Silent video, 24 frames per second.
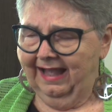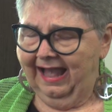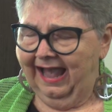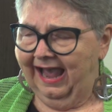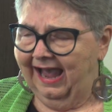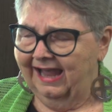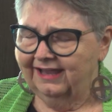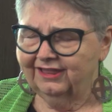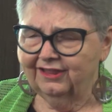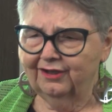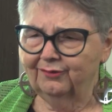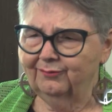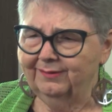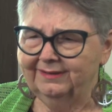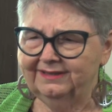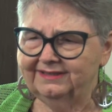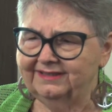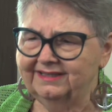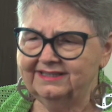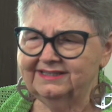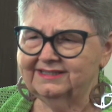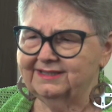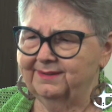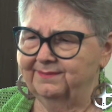I thought we
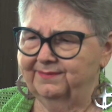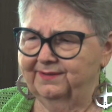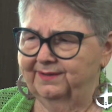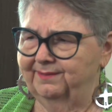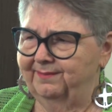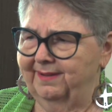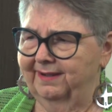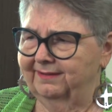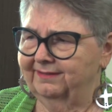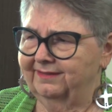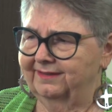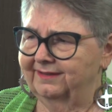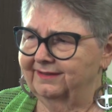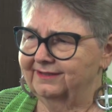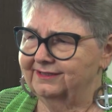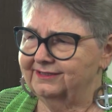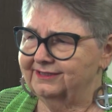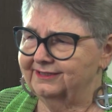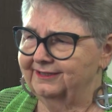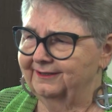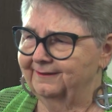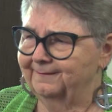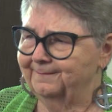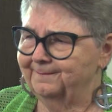did something about
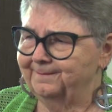this.